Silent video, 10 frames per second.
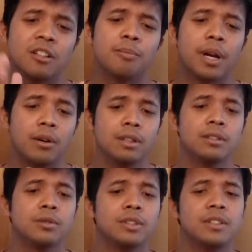a lot of
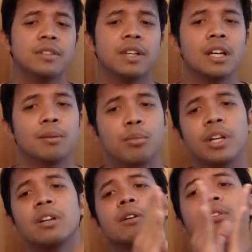parallel to this,
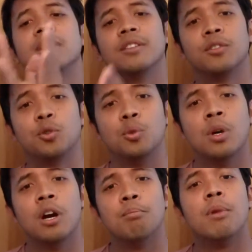bringing on this to
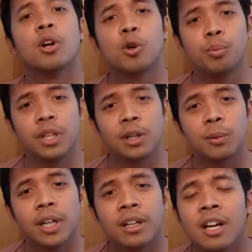Marco Pierre
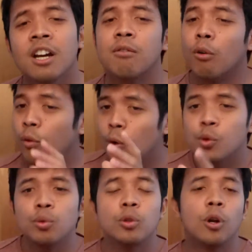White. For those
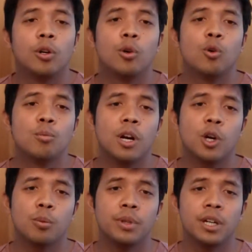who do not know who
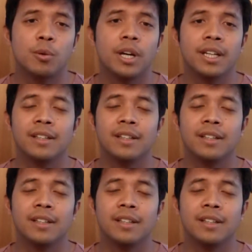Marco Pierre White